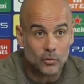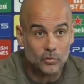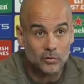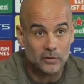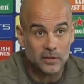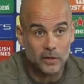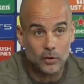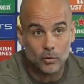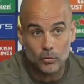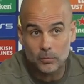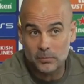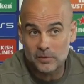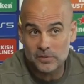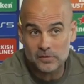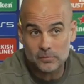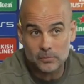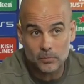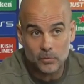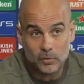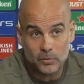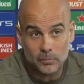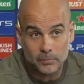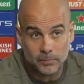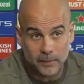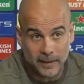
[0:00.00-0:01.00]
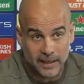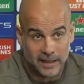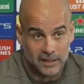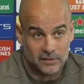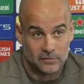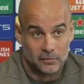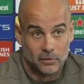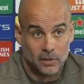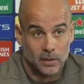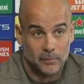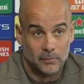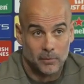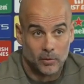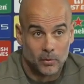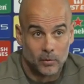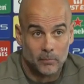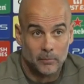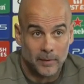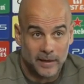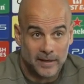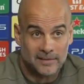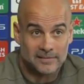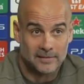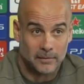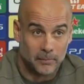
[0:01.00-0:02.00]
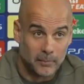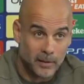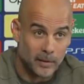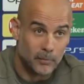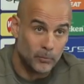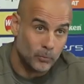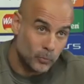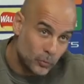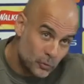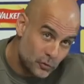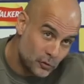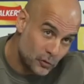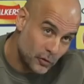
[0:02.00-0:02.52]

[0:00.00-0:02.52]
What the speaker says: It's important to concentrate on your strengths.